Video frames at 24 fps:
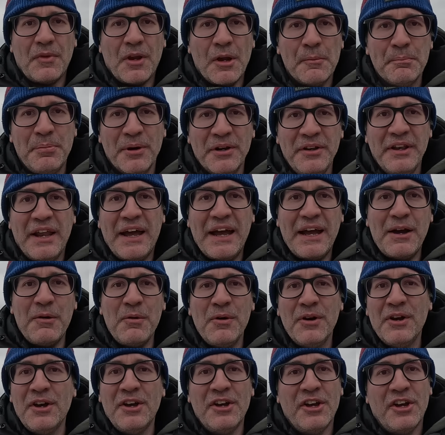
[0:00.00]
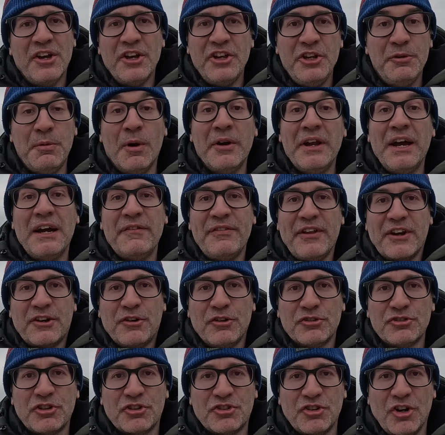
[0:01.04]
But now you won't have that
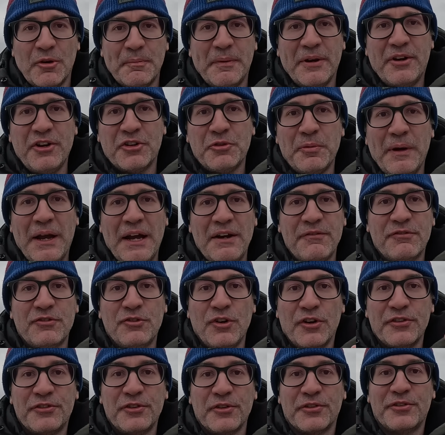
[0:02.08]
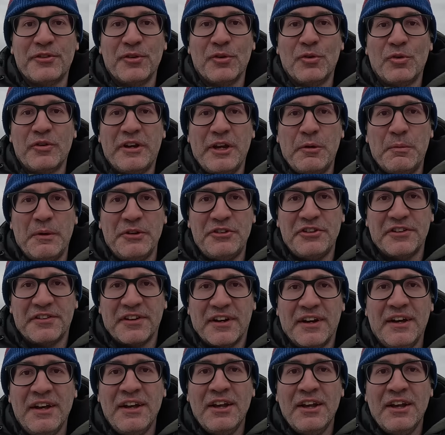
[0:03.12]
culture shock because we have Gosuslugi, which is a